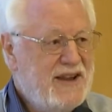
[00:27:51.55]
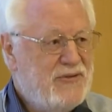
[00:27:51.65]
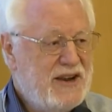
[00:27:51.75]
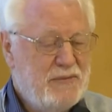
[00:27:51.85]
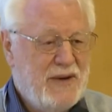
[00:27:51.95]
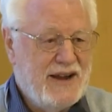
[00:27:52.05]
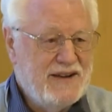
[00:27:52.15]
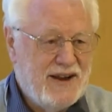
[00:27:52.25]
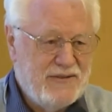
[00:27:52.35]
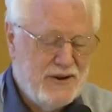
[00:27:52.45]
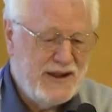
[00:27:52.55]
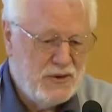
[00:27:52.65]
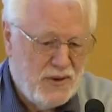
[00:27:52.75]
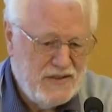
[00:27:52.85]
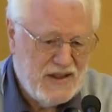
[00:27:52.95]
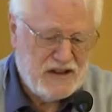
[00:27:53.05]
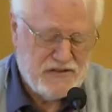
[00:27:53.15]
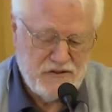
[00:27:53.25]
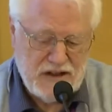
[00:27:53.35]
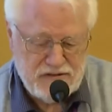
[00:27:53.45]
a friend of mine got very annoyed that I
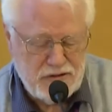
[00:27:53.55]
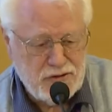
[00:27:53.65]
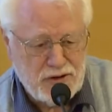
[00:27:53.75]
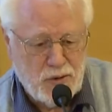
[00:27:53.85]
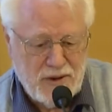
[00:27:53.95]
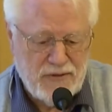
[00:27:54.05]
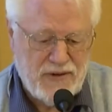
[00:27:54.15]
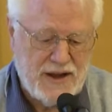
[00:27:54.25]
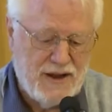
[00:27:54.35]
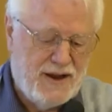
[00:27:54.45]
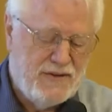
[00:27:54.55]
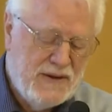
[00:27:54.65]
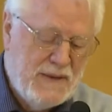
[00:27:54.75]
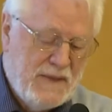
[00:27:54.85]
suggested you could quantify love,